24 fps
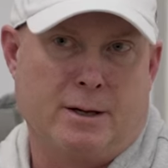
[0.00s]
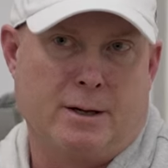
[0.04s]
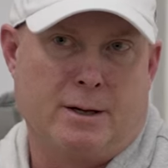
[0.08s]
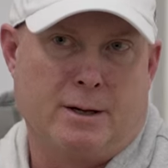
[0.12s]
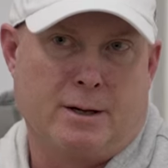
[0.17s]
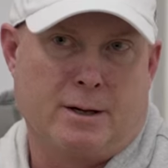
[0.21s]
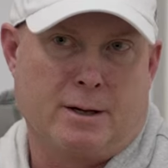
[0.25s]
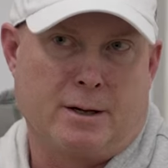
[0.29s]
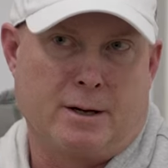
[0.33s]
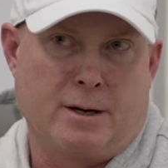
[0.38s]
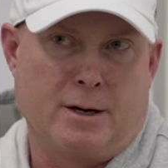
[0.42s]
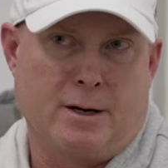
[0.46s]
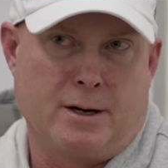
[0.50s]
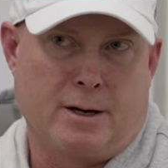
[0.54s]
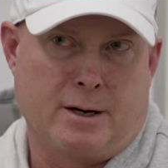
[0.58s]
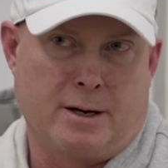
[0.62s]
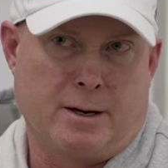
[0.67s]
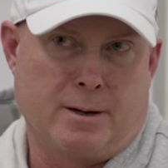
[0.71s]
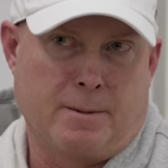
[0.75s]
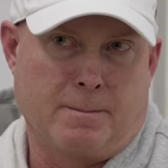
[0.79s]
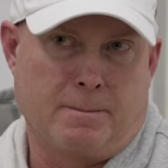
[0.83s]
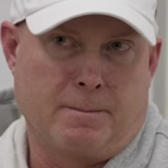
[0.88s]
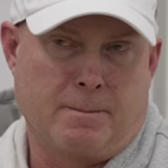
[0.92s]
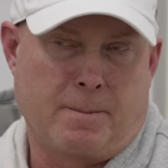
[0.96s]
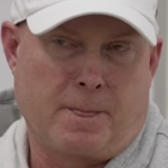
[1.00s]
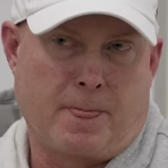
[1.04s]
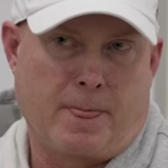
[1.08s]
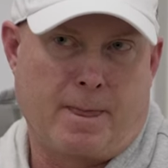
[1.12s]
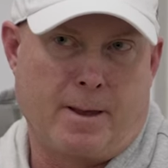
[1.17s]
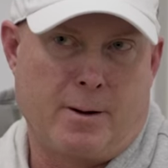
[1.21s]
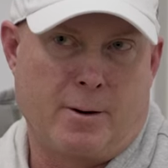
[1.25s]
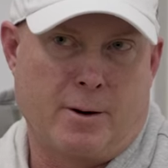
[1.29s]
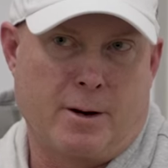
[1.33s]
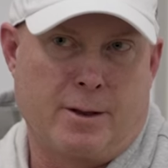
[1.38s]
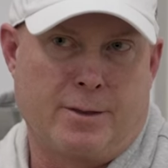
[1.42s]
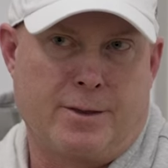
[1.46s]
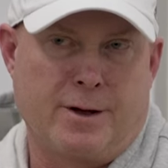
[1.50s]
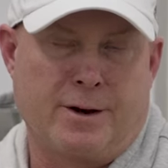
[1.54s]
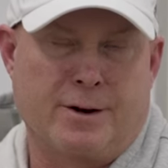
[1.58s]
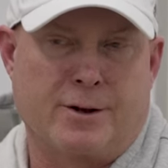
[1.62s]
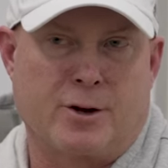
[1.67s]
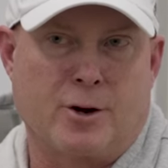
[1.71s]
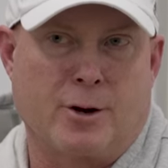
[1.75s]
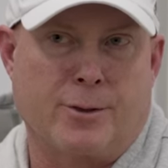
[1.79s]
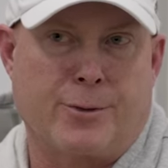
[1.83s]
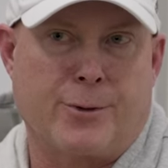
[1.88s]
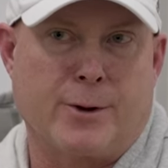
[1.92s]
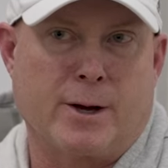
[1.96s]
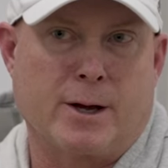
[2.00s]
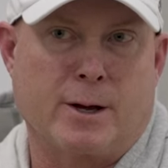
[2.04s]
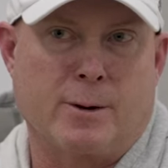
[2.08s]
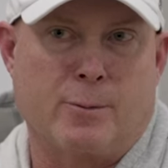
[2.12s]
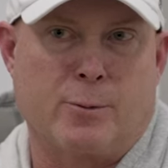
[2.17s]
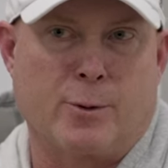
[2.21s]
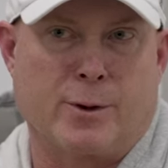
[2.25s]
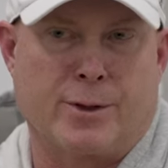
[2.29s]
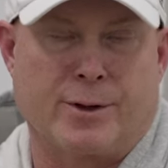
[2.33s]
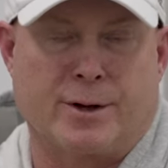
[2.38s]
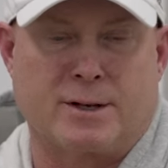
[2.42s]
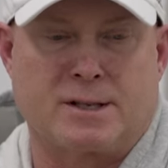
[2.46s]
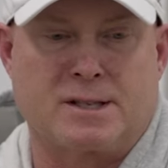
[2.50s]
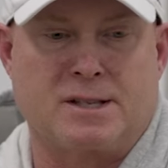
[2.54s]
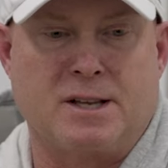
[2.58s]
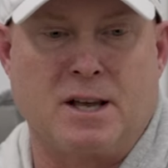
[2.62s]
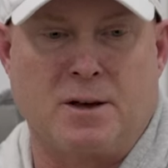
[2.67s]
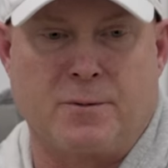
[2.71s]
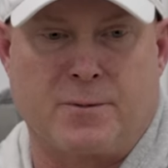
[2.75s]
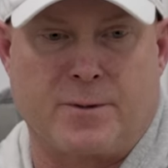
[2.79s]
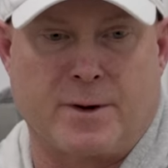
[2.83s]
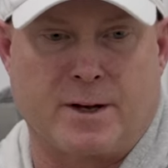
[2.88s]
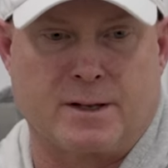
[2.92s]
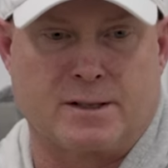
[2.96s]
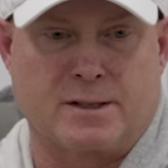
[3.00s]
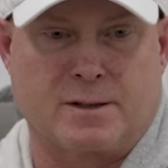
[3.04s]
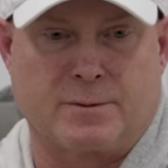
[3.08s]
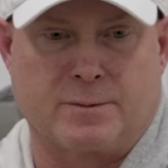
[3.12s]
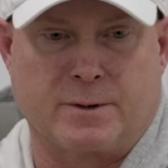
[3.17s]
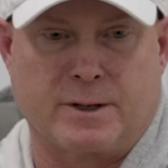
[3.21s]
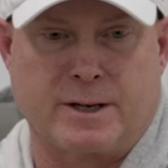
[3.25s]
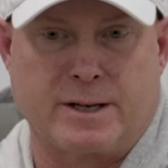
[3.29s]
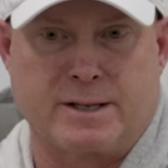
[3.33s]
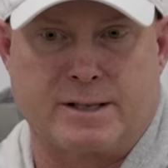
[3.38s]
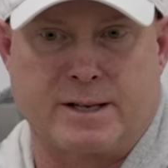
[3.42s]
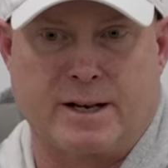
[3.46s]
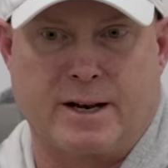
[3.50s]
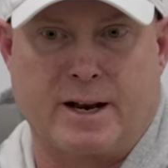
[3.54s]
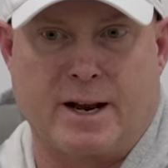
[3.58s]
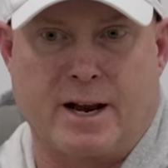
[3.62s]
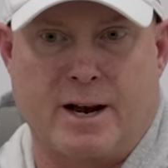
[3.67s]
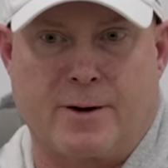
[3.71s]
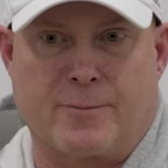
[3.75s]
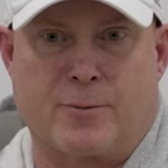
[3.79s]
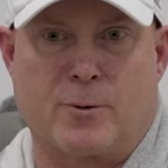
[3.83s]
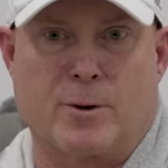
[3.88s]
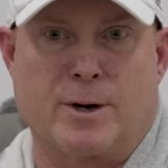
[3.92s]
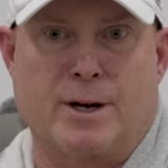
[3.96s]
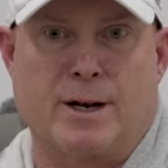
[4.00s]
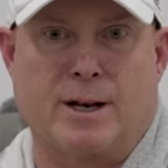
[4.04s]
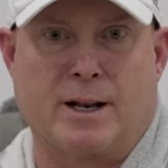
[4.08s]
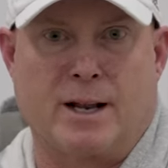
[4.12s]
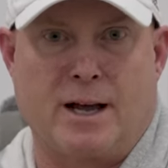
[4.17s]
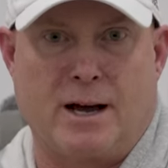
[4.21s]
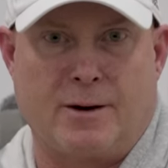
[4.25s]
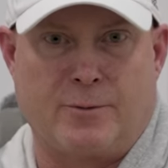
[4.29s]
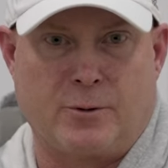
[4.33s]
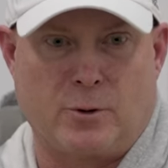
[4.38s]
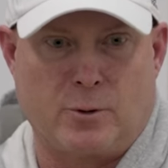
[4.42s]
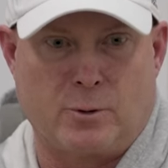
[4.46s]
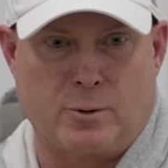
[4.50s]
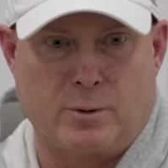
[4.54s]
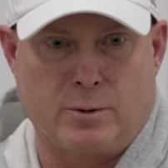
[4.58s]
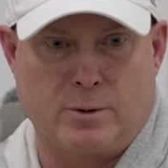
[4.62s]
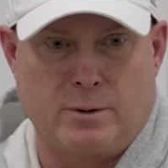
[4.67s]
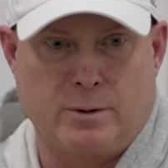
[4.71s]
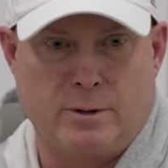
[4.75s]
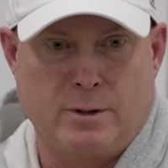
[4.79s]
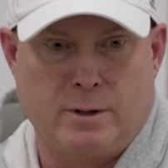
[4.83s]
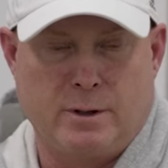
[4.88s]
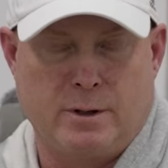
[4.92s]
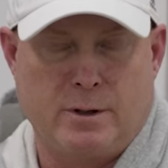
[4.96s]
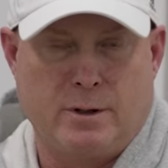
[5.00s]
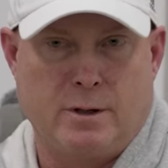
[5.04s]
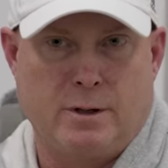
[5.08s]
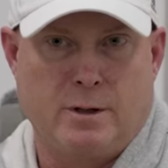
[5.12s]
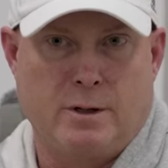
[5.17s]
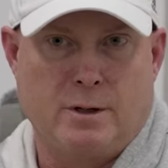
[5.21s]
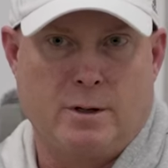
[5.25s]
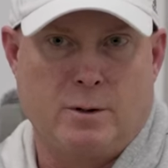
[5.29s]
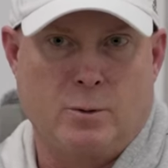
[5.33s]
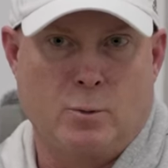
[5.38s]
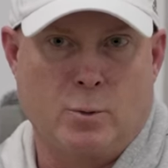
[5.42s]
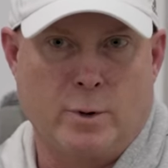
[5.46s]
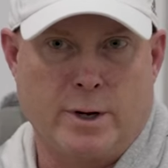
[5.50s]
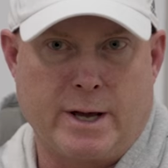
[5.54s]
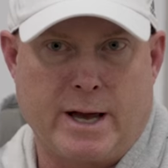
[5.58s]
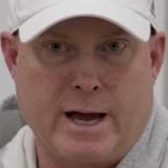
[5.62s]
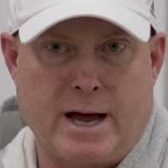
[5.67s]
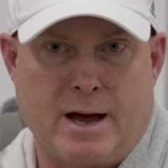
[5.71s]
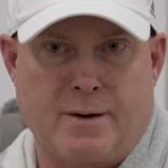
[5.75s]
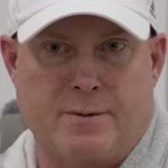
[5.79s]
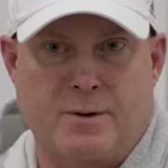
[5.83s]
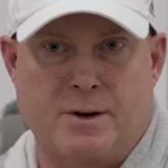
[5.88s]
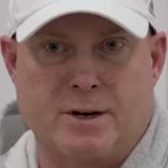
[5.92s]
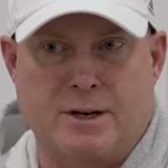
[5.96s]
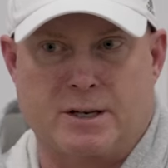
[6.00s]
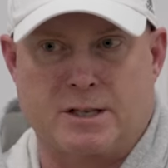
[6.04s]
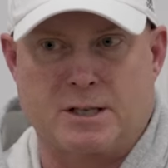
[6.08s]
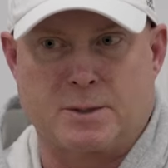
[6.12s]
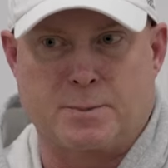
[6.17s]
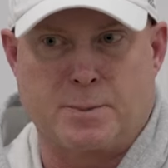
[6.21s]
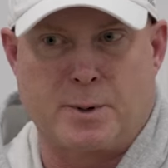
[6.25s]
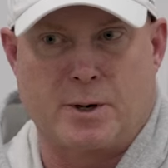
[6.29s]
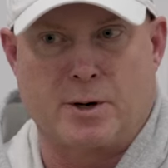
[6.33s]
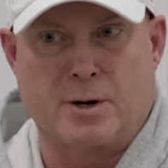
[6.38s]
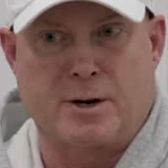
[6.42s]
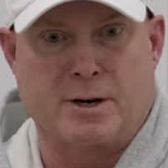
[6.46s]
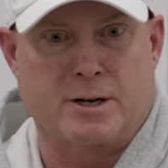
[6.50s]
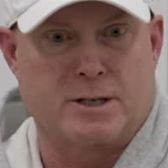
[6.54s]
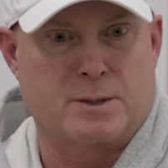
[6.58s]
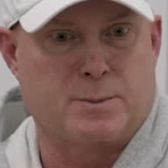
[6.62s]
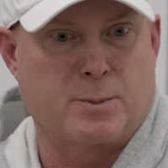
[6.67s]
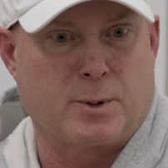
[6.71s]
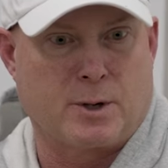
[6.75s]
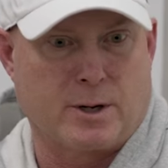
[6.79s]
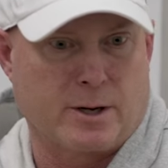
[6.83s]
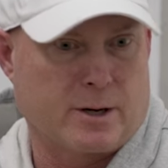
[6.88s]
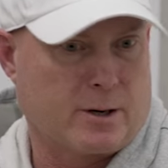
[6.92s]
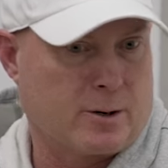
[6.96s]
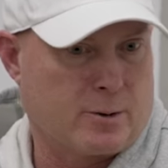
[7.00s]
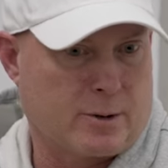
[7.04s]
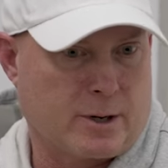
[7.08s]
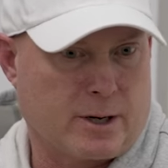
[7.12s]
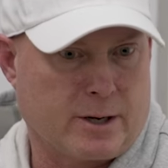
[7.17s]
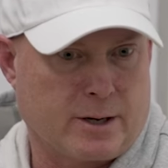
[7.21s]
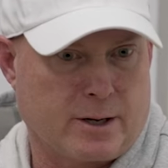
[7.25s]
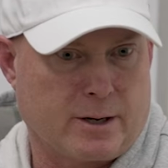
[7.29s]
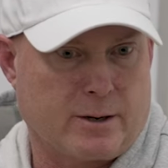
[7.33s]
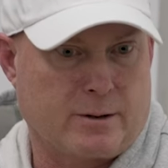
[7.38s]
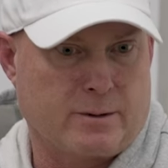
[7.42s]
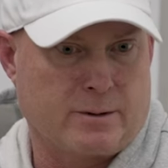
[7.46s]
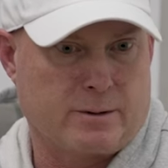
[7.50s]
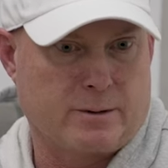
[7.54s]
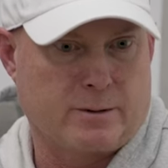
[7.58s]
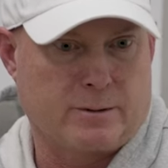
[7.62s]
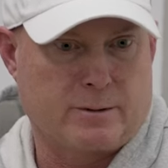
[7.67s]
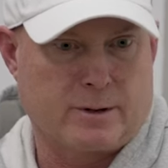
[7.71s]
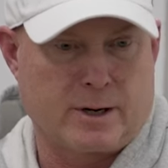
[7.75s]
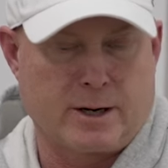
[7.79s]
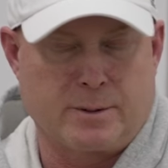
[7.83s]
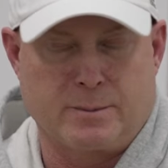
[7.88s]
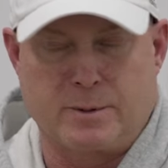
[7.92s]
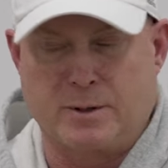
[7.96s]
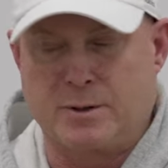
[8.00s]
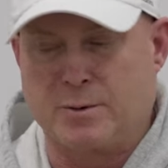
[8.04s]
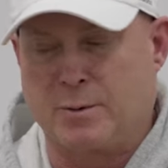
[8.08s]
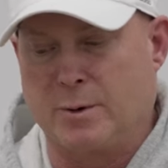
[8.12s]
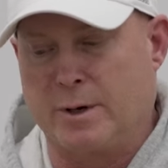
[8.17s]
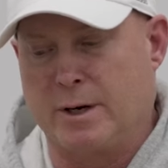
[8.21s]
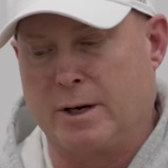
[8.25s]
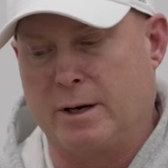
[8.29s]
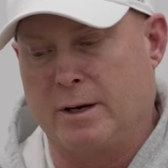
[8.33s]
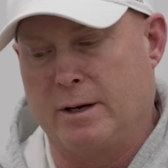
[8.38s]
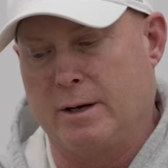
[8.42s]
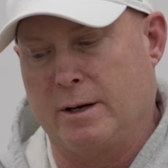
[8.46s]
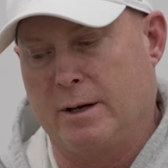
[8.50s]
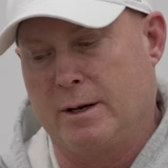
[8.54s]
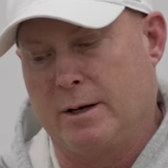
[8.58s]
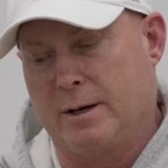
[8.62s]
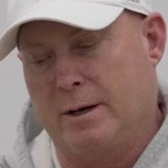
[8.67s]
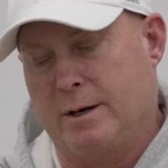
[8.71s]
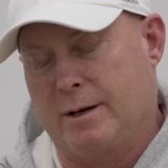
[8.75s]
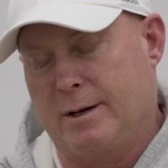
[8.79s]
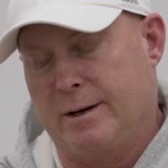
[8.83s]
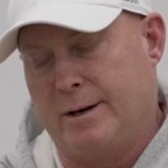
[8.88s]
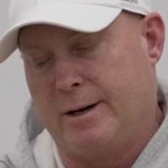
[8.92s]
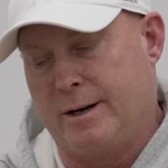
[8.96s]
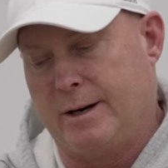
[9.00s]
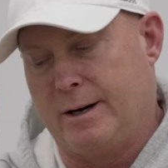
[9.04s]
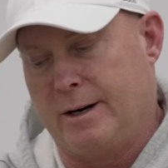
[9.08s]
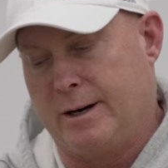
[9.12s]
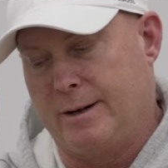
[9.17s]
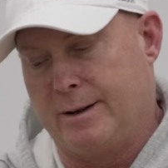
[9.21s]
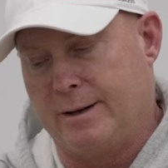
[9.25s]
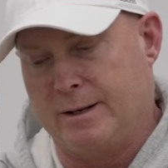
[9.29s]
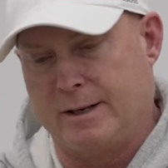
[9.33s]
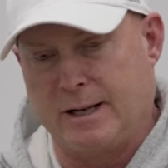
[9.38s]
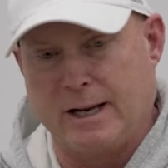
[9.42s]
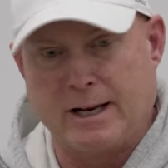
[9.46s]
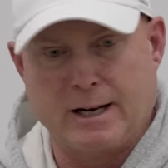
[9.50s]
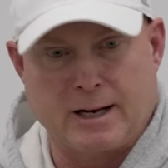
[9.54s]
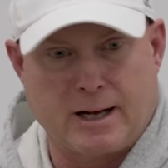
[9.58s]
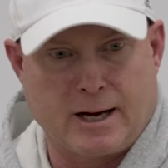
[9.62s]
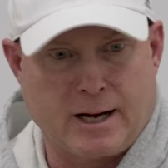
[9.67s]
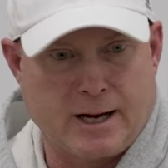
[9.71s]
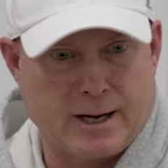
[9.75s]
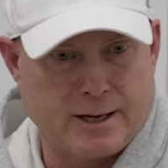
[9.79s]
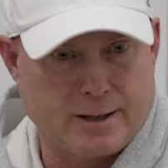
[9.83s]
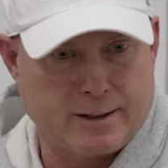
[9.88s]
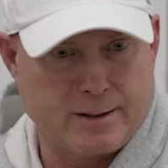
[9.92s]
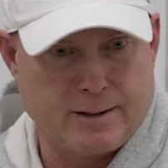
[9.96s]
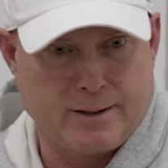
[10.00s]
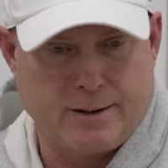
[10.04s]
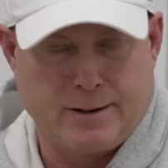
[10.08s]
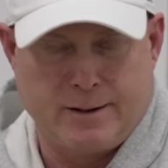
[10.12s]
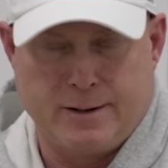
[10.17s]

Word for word: uh, the good thing with us defensively is at every level, we have an experienced player right now, right? Between uh, the D line,